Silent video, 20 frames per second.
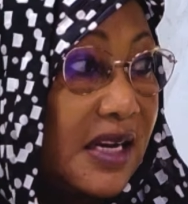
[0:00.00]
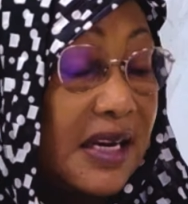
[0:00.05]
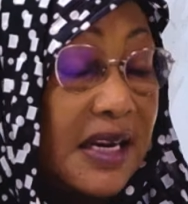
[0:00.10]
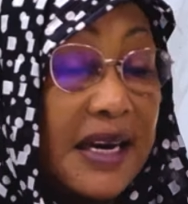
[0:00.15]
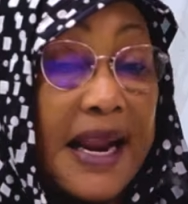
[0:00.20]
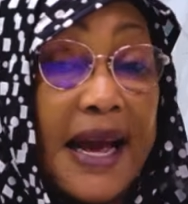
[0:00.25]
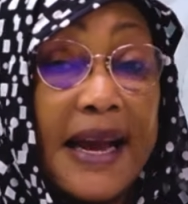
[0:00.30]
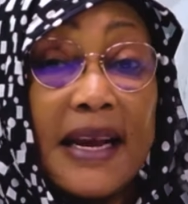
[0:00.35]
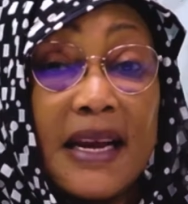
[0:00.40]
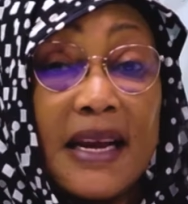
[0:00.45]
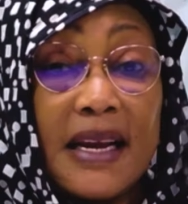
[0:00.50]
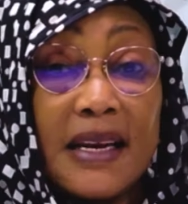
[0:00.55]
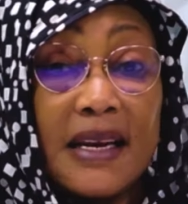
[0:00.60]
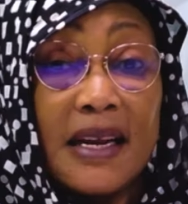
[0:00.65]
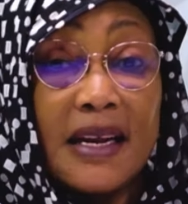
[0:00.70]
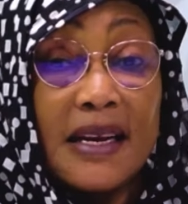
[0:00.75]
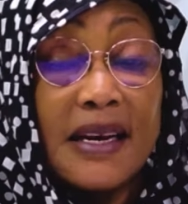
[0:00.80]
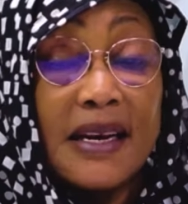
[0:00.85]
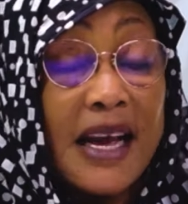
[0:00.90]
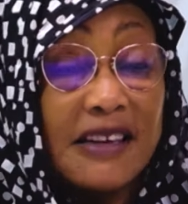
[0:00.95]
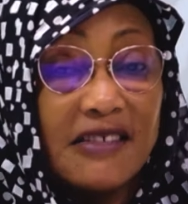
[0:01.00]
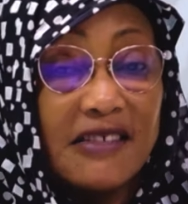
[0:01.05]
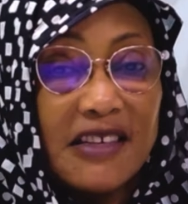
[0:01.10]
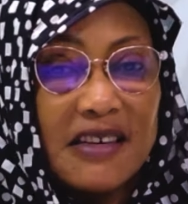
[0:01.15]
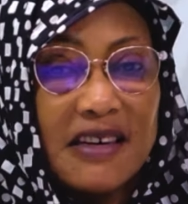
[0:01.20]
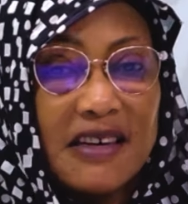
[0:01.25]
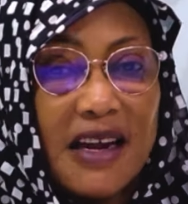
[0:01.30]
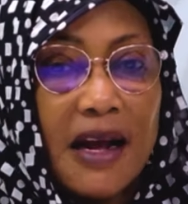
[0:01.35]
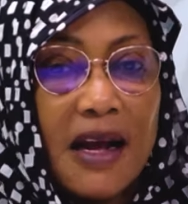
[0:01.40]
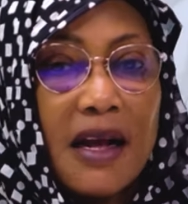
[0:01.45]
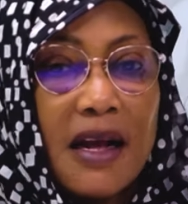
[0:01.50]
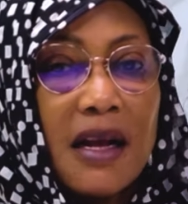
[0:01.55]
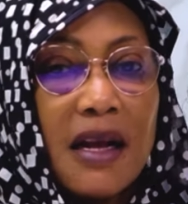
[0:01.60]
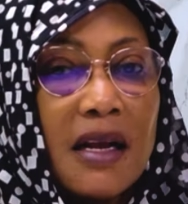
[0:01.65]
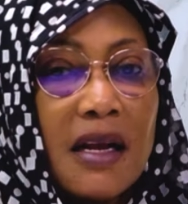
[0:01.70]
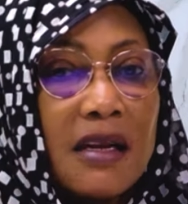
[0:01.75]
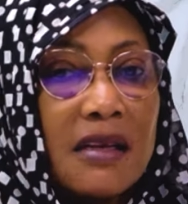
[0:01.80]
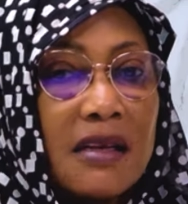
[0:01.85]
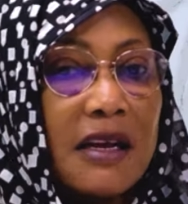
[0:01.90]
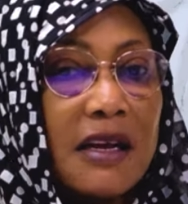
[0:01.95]
like in Nigeria,
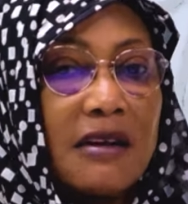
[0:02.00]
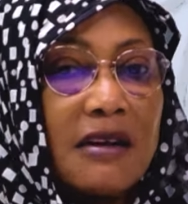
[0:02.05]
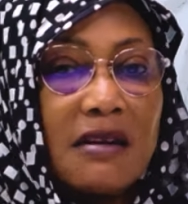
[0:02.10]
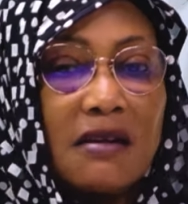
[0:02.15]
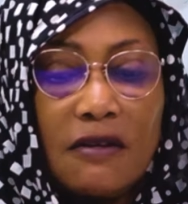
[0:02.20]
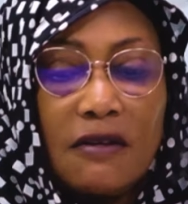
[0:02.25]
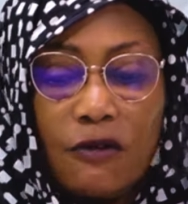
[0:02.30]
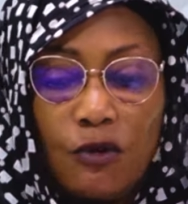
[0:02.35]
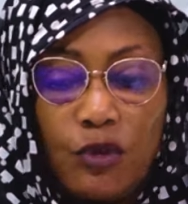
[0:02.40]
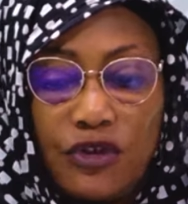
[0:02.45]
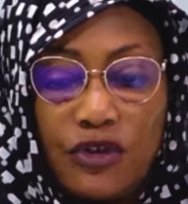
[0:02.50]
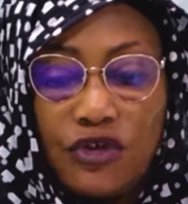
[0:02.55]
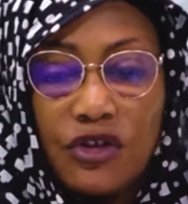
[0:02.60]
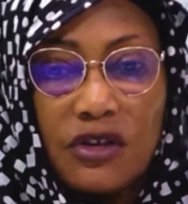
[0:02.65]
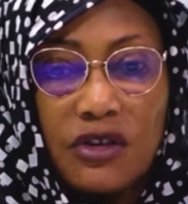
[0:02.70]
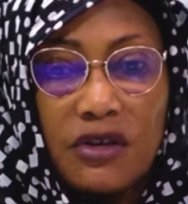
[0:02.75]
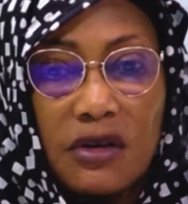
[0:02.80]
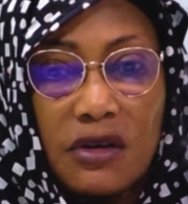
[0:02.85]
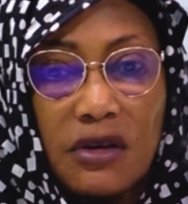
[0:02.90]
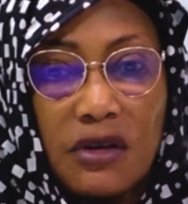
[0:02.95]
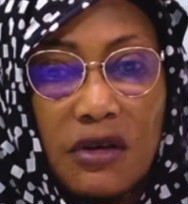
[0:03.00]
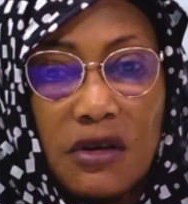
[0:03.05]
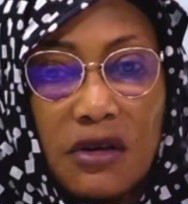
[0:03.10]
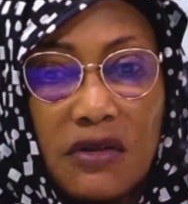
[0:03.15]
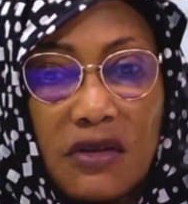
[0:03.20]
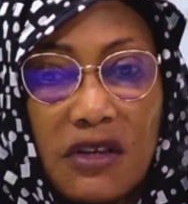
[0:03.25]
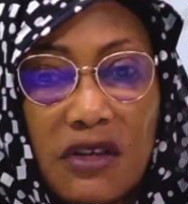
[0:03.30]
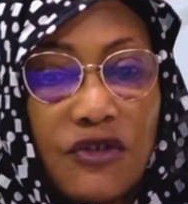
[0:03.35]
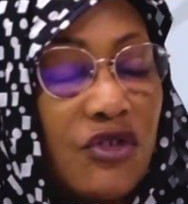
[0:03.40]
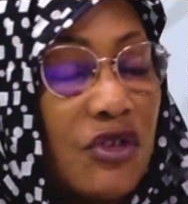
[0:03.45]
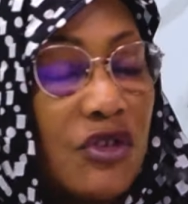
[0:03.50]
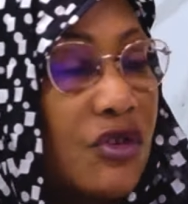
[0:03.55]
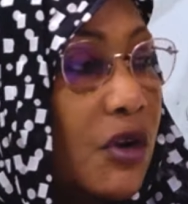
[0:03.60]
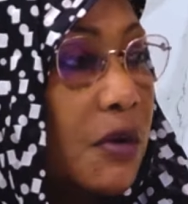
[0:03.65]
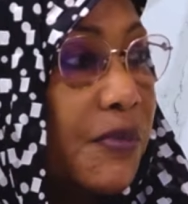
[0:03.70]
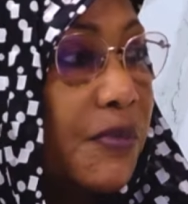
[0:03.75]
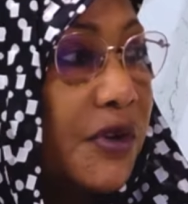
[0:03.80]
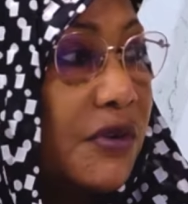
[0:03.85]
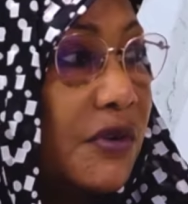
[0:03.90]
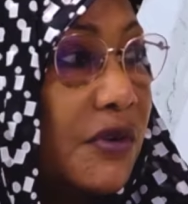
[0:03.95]
then this should
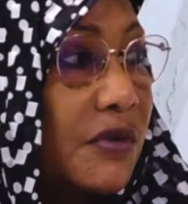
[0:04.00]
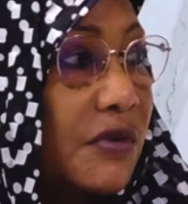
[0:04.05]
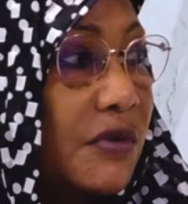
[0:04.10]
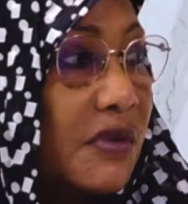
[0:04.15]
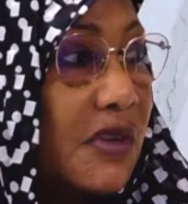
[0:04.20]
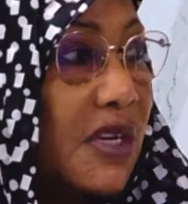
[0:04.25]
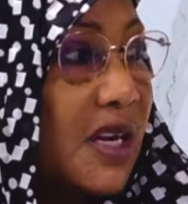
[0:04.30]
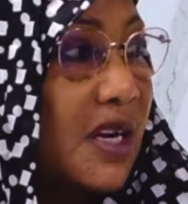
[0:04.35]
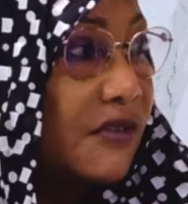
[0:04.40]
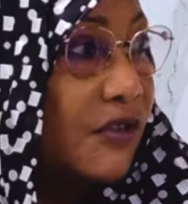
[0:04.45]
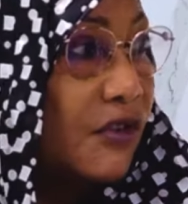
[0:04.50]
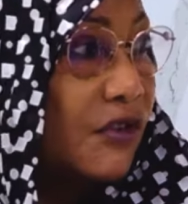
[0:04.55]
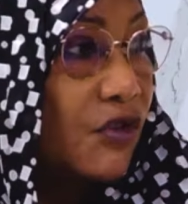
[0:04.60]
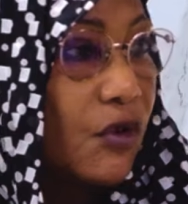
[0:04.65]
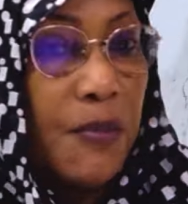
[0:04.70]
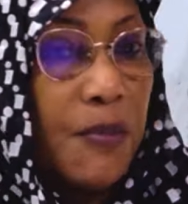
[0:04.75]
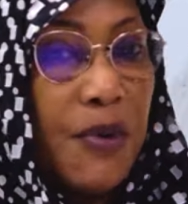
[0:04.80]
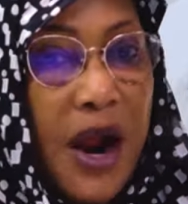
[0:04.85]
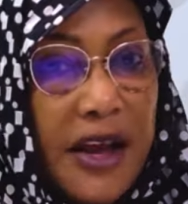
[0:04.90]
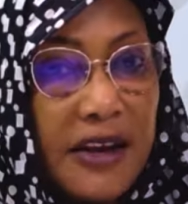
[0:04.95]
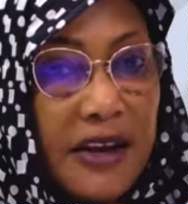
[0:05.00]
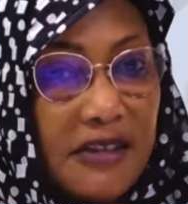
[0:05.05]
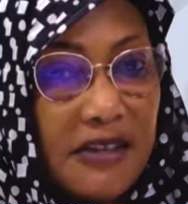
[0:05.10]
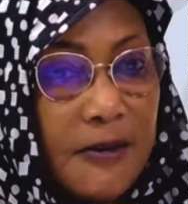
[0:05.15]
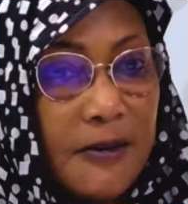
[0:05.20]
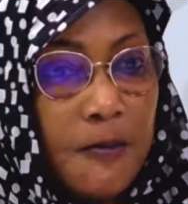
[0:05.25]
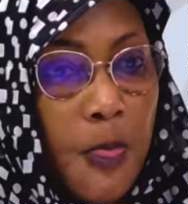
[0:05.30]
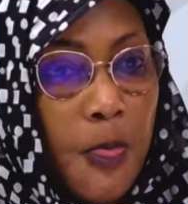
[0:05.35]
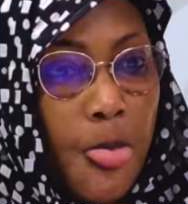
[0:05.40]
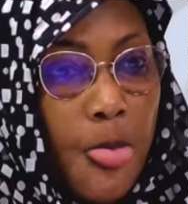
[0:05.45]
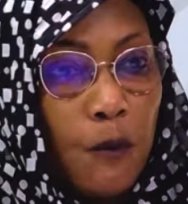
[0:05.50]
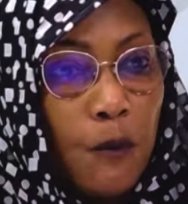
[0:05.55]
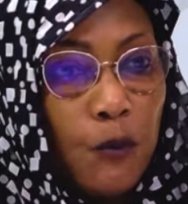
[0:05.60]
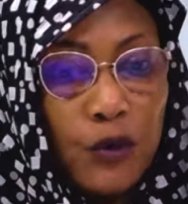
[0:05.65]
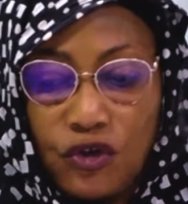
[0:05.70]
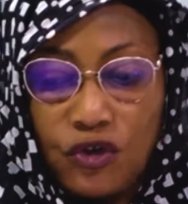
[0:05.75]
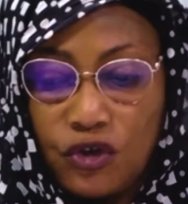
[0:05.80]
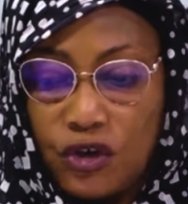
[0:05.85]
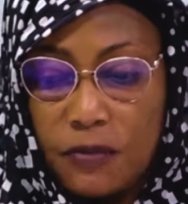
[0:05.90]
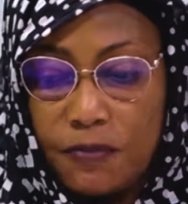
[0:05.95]
not be seen as a surprise. We
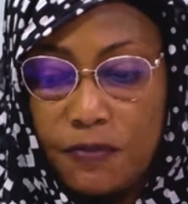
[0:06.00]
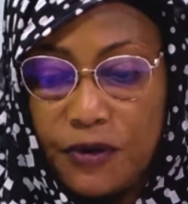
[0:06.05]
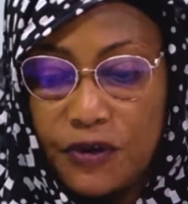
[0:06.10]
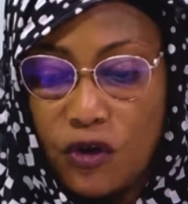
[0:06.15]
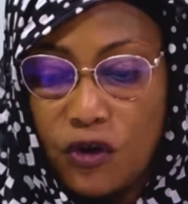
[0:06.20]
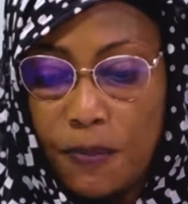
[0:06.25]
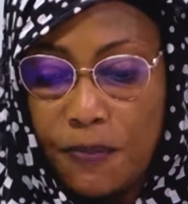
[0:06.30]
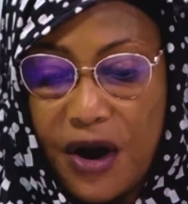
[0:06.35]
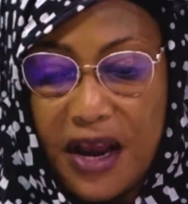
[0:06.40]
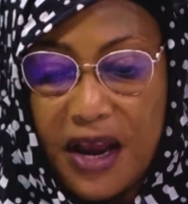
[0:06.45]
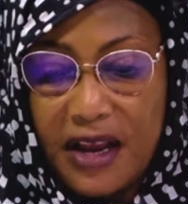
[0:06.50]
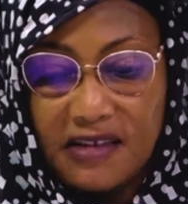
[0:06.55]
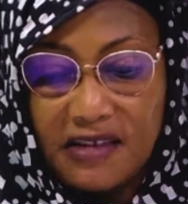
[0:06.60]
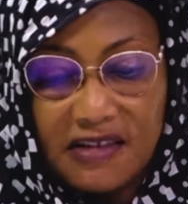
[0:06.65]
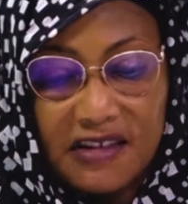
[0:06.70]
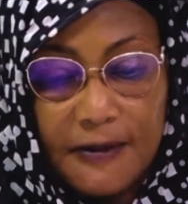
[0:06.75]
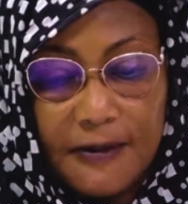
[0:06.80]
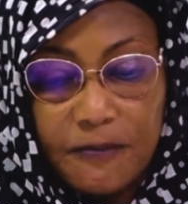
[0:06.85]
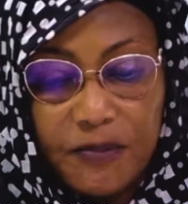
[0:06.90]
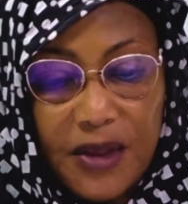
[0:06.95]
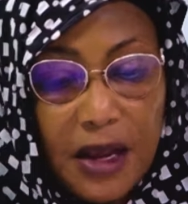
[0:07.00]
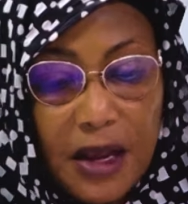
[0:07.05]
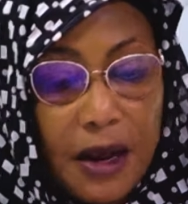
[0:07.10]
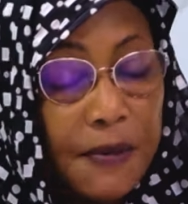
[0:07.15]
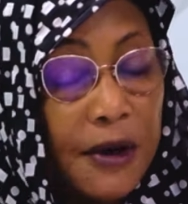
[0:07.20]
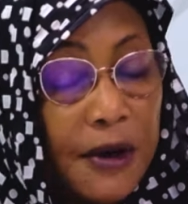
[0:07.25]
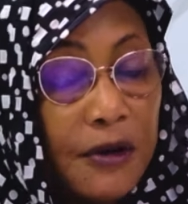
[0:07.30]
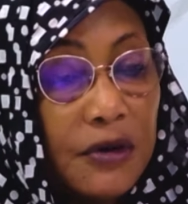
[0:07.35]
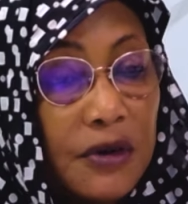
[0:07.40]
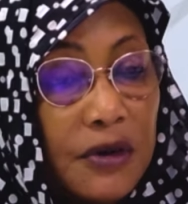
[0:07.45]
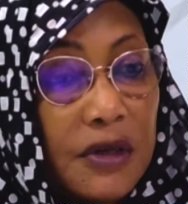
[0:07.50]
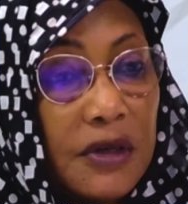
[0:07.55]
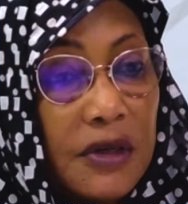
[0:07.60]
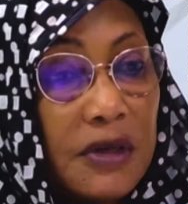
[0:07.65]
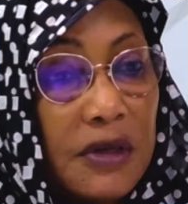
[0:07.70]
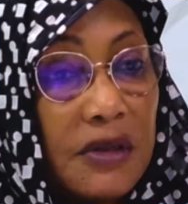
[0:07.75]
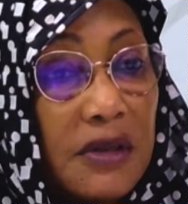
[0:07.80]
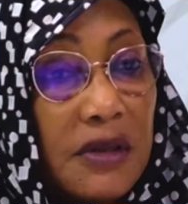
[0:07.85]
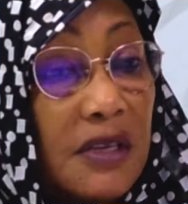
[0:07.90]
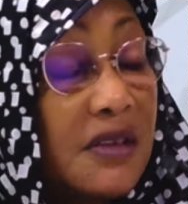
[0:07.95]
shouldn't be surprised about
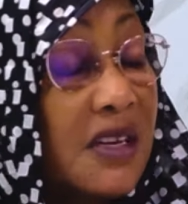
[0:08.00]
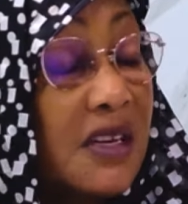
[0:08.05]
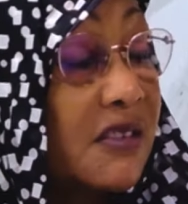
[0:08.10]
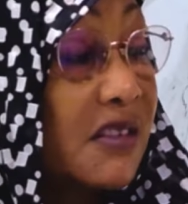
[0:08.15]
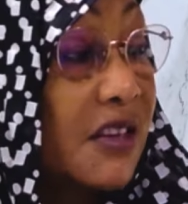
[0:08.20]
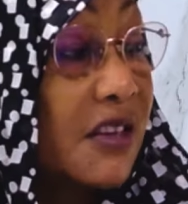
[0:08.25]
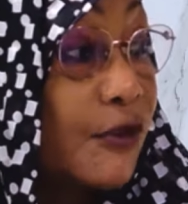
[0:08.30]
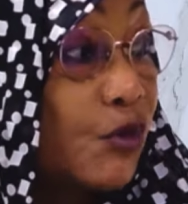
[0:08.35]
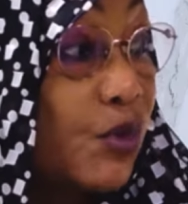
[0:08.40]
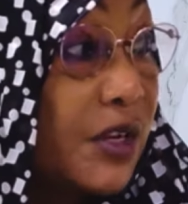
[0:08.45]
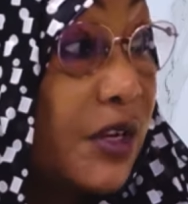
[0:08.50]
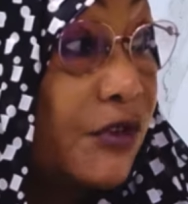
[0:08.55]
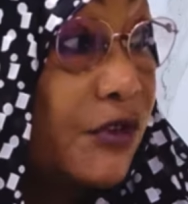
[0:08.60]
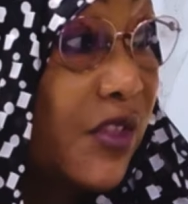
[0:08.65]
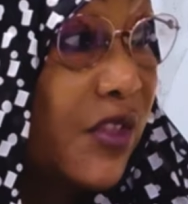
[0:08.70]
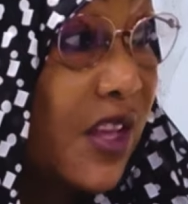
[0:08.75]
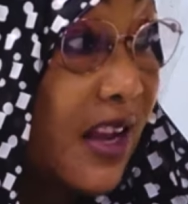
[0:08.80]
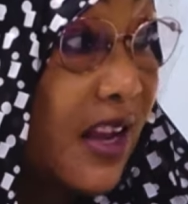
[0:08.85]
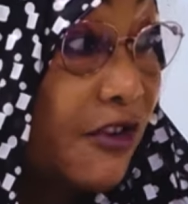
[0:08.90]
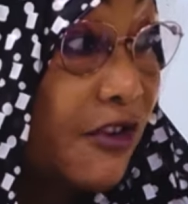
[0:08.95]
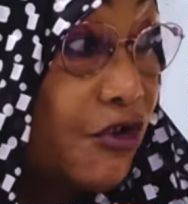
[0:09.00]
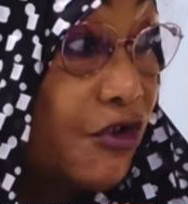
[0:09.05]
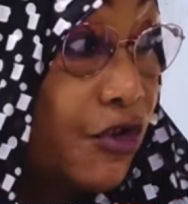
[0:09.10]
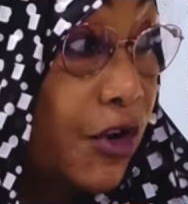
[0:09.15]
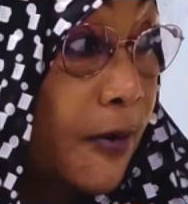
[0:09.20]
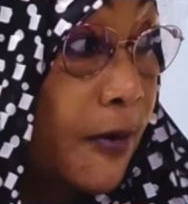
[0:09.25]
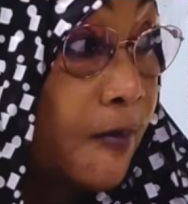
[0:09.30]
the things he's doing to the country.